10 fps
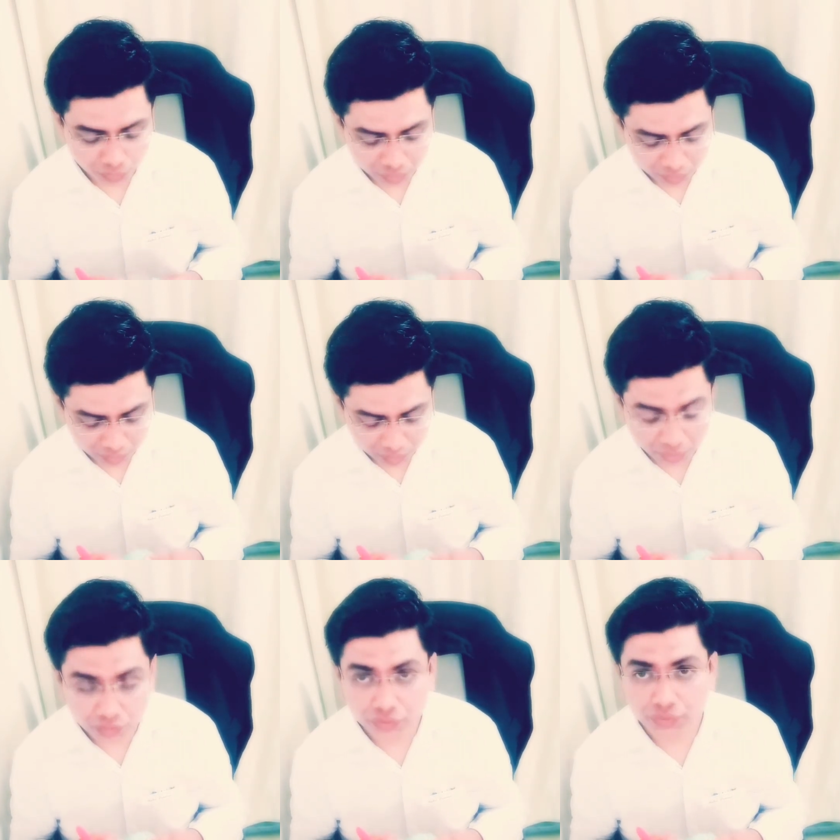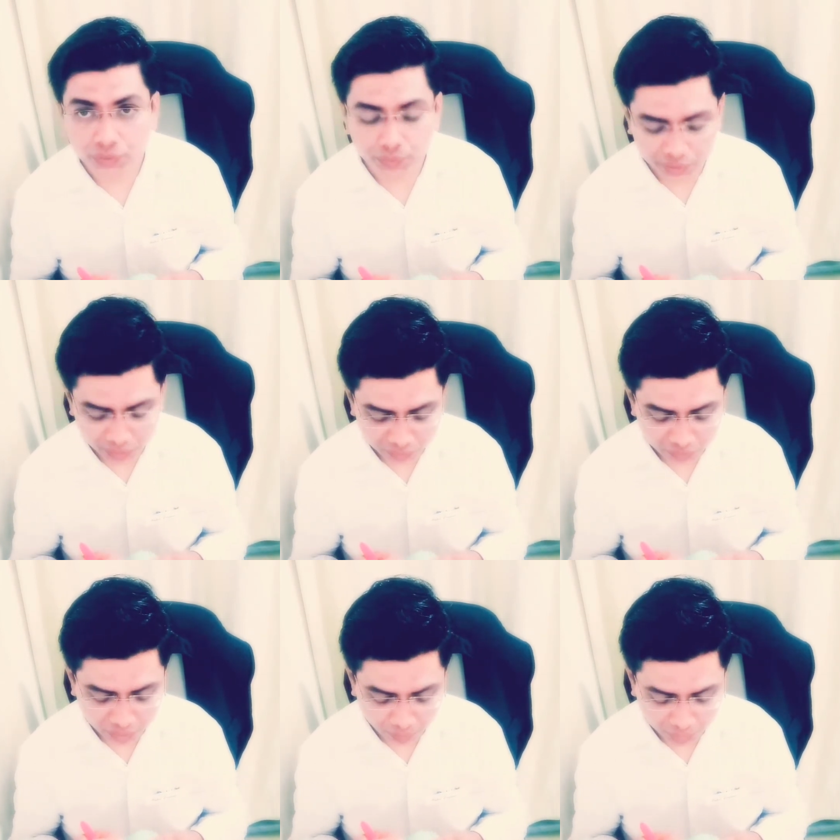So this kind of toothbrushing
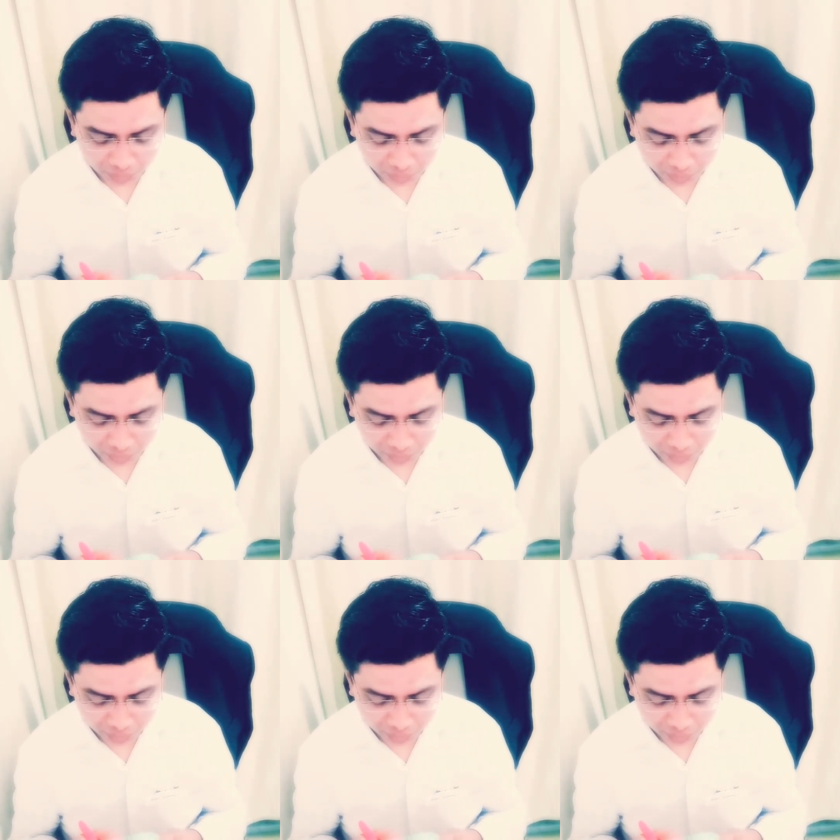is recommended.